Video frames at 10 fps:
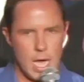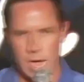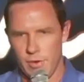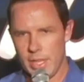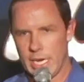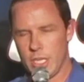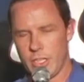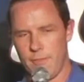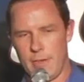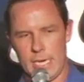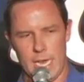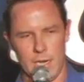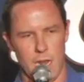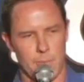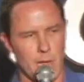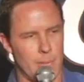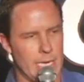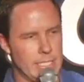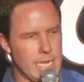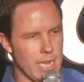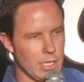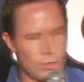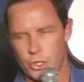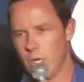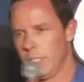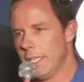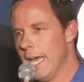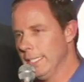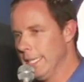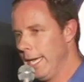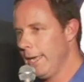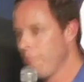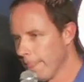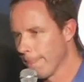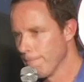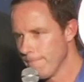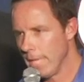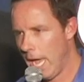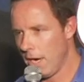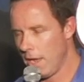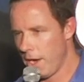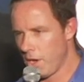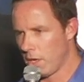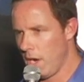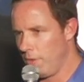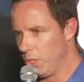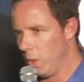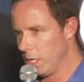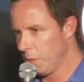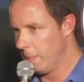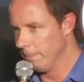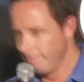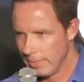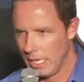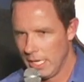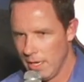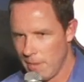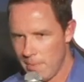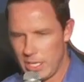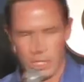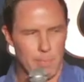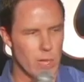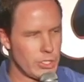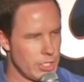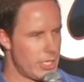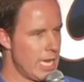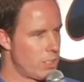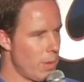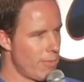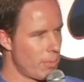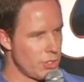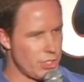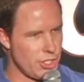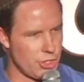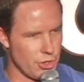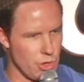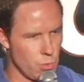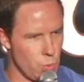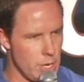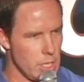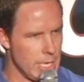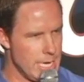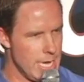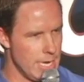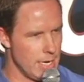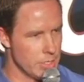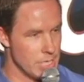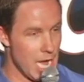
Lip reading: If nothing else, I found out a lot about my dental insurance that day. I don't know how your coverage works, but my basic policy states whatever procedure you really need is